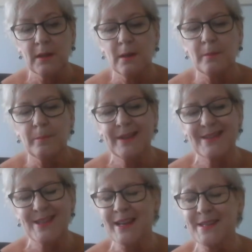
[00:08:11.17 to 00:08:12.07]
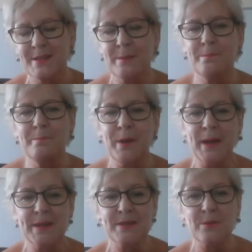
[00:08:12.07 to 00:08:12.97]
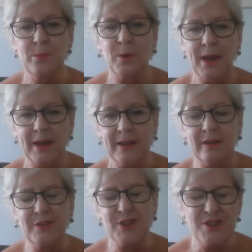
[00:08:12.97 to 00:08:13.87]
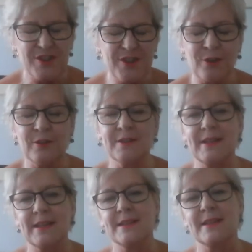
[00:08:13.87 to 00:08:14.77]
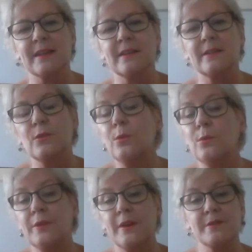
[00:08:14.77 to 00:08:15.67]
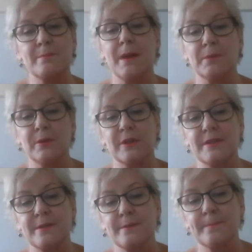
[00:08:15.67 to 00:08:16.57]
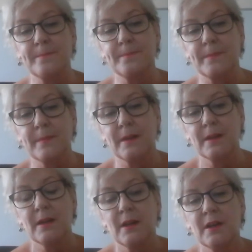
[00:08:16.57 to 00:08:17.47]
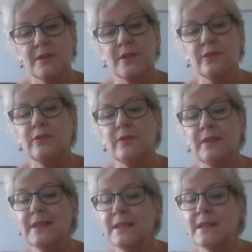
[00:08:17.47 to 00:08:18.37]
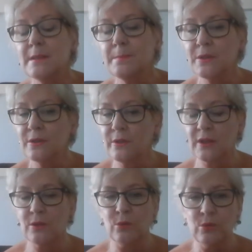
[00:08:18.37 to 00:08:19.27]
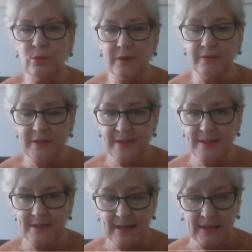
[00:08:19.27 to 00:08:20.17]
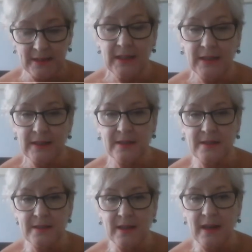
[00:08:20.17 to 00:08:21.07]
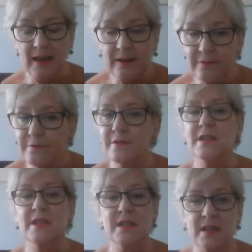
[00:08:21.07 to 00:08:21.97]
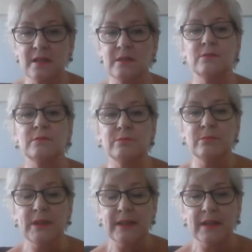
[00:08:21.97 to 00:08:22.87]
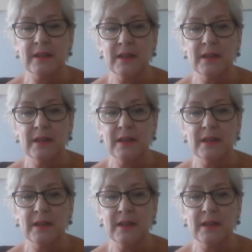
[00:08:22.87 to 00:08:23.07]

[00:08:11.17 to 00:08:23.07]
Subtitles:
because that's the best way of consolidating all those memories. So you need to be doing all of these techniques every single week